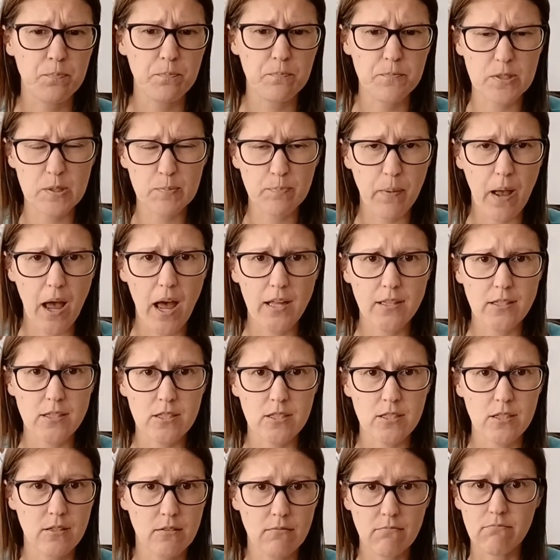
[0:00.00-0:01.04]

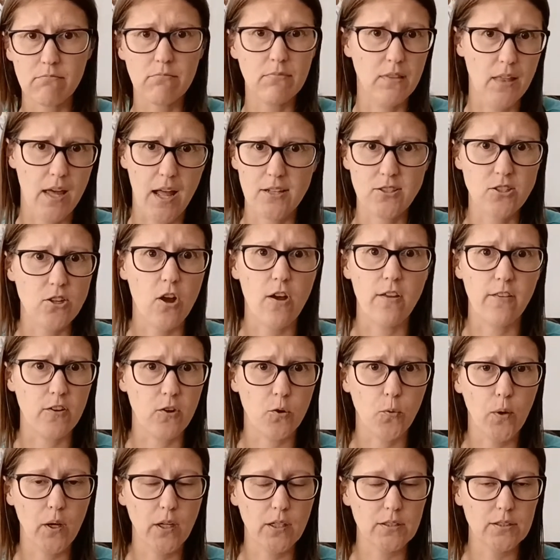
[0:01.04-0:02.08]
spots, that's all
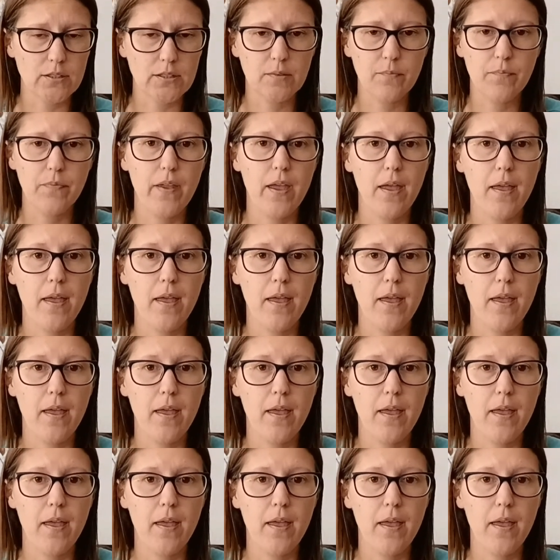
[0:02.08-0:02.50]
there was.